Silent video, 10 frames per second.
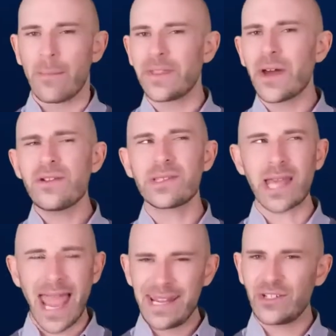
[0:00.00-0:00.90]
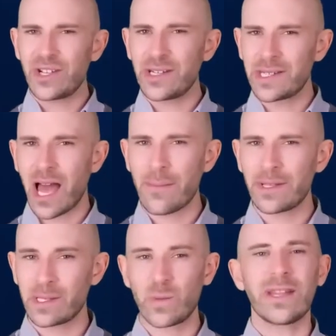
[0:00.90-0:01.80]
But those ancient
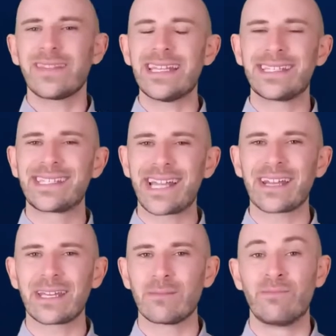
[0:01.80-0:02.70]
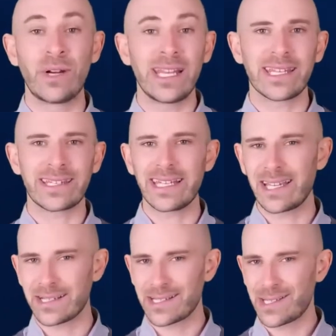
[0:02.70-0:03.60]
diamonds weren't these stunning, brilliantly
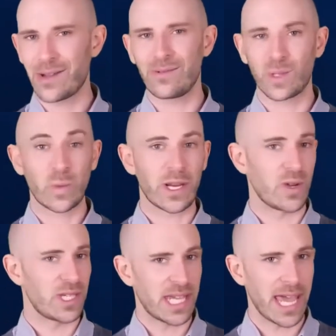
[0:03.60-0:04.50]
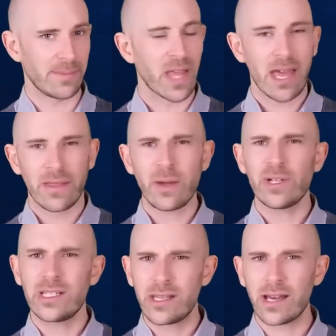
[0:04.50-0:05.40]
cut stones we know today. They
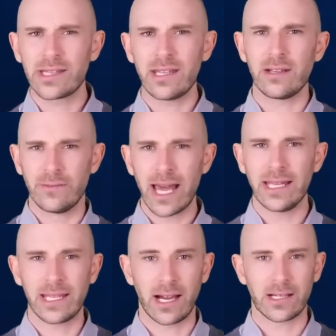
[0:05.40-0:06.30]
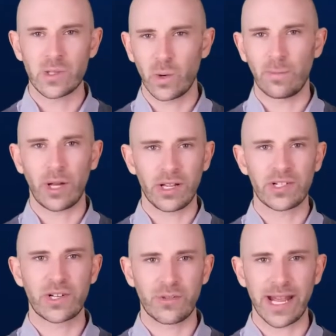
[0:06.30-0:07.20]
were dirty, rarely cut or
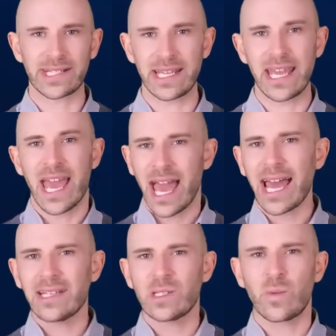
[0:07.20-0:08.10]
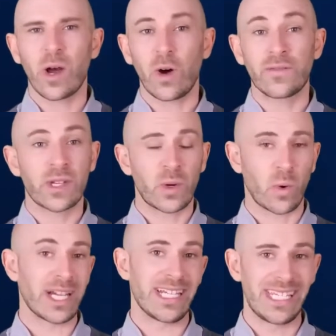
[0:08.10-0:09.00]
polished correctly, and were often
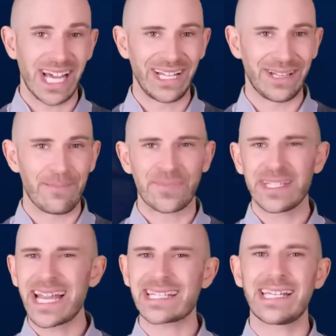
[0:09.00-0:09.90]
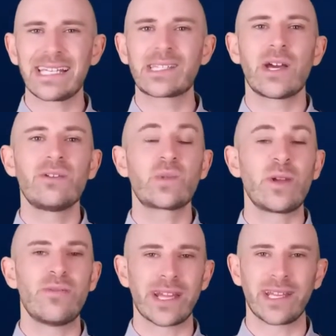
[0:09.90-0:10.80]
quite dull. The dazzling stones
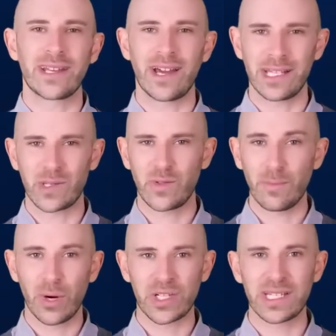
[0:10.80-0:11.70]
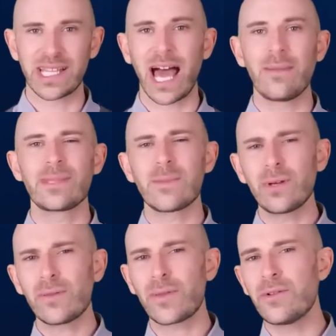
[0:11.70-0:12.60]
we recognize from modern times are
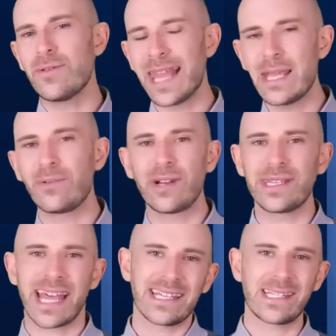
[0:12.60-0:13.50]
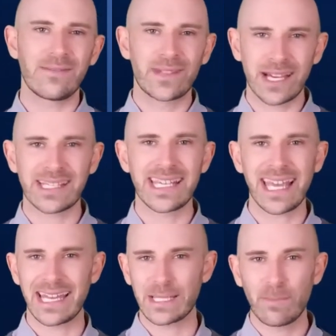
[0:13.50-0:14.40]
put through labor-intensive
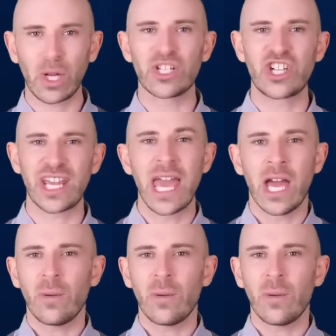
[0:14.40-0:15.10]
cutting and polishing,